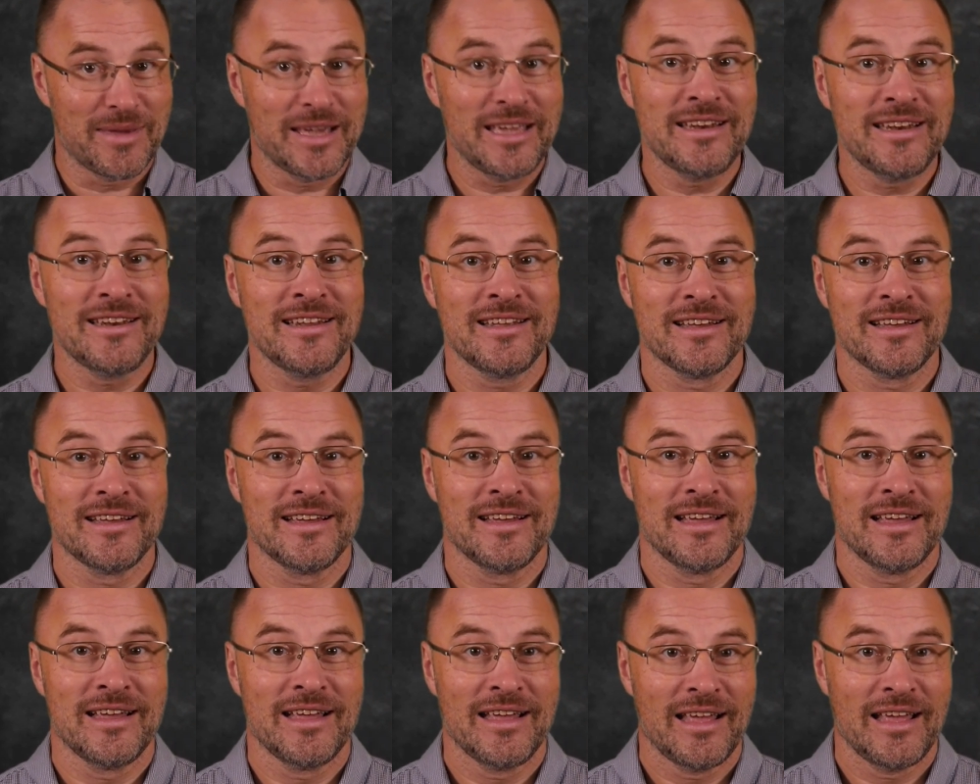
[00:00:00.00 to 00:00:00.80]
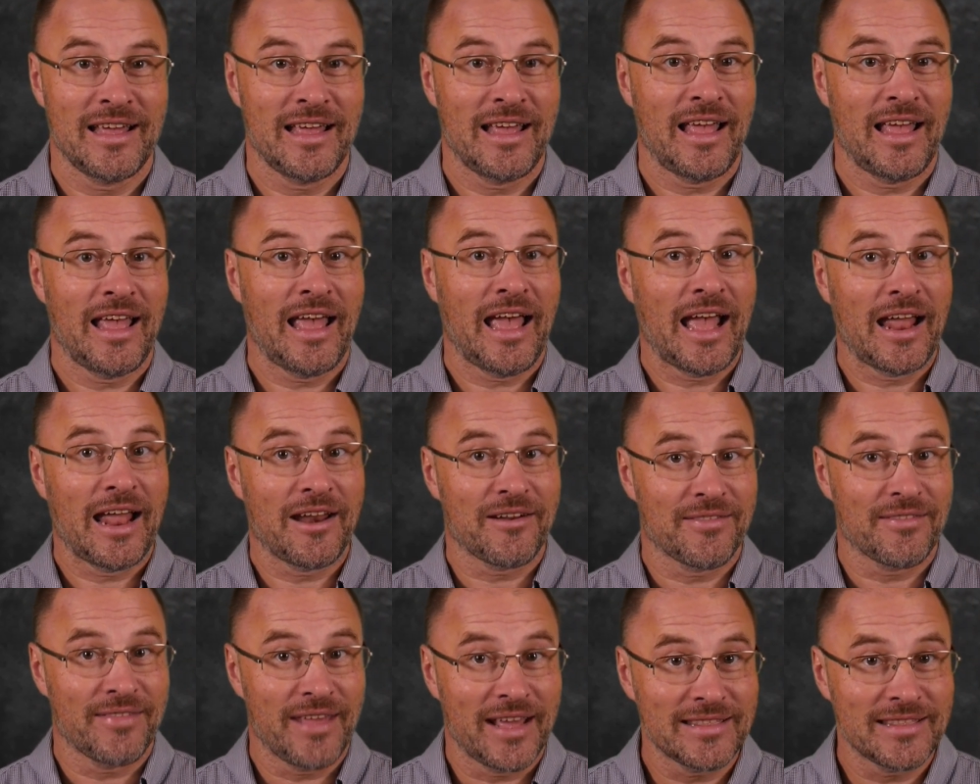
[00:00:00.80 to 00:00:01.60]
in,
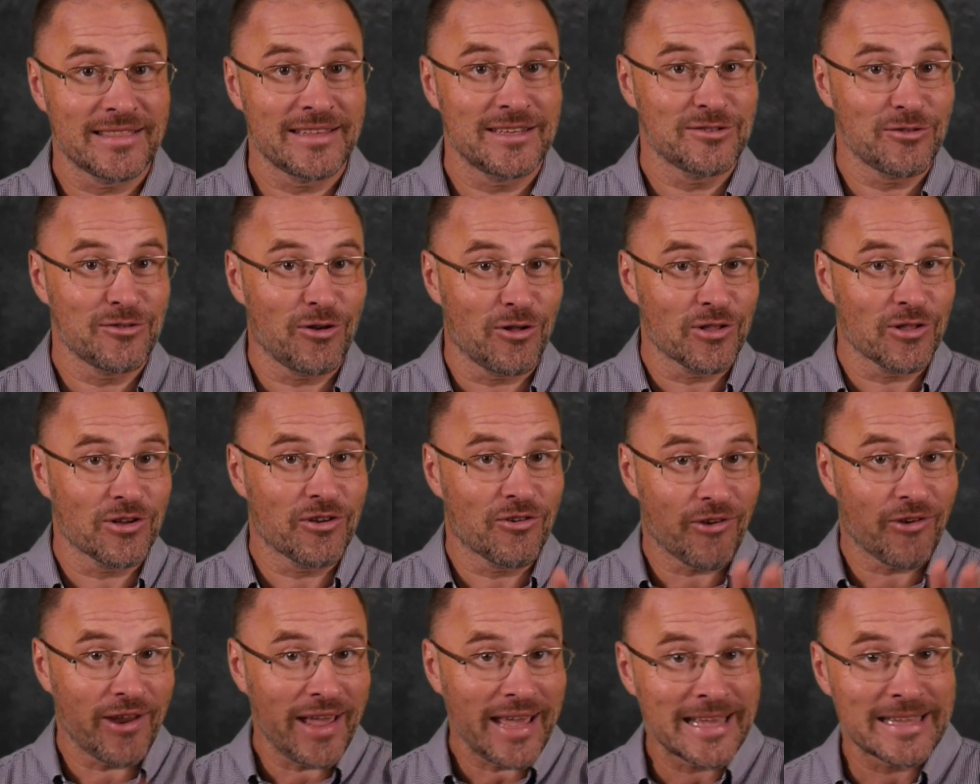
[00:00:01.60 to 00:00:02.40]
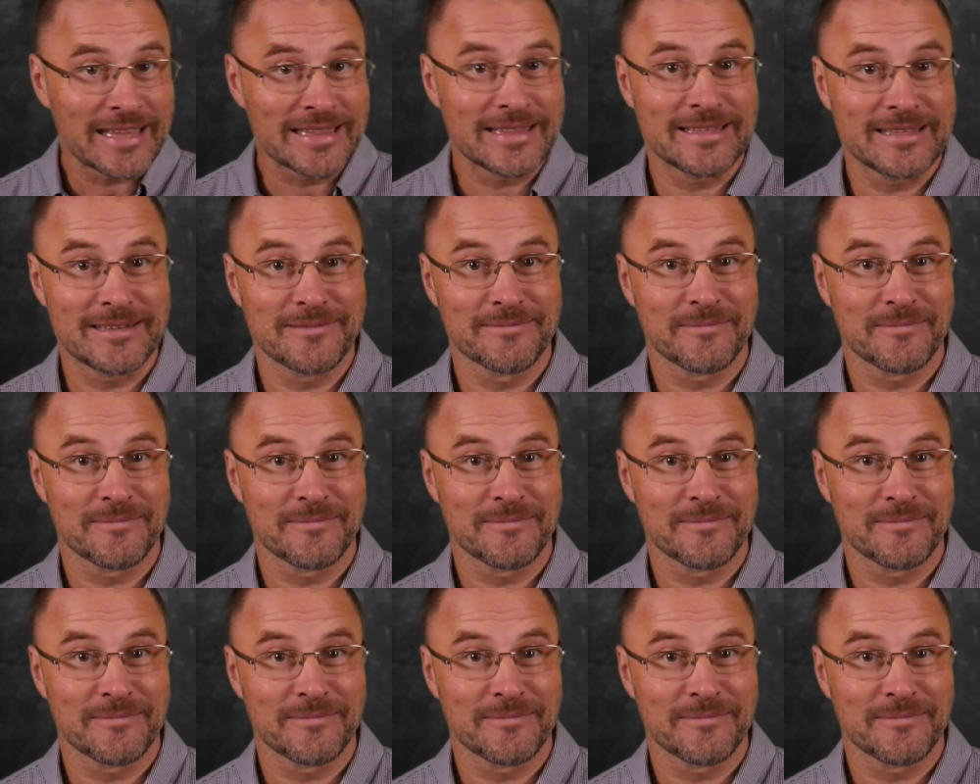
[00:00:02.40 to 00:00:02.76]
and that is all great.